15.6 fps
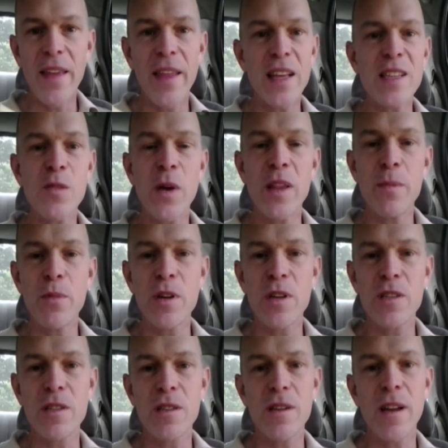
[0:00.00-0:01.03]
And that's the way the
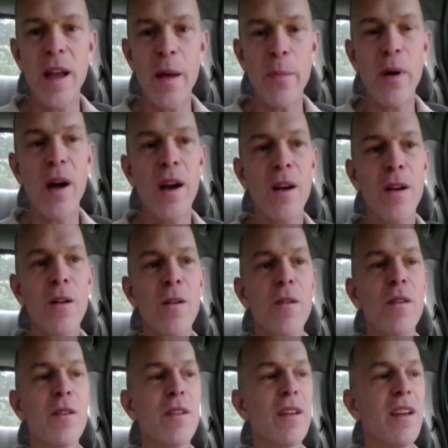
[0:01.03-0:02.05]
British
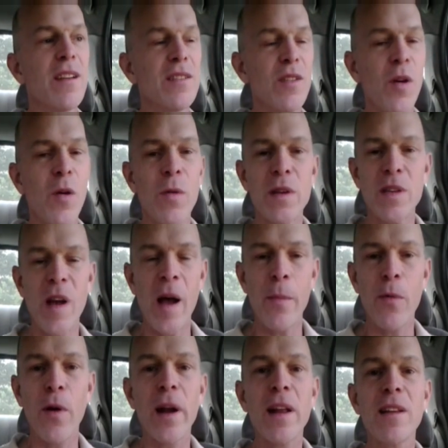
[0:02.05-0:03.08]
Empire has always
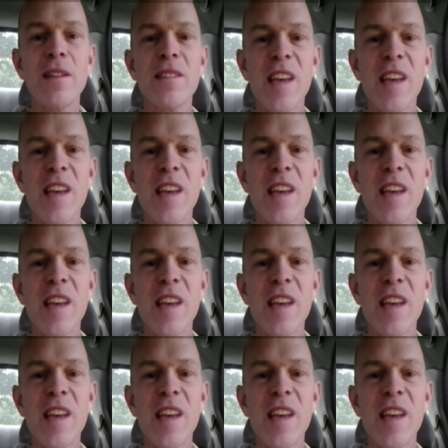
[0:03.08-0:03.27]
operated.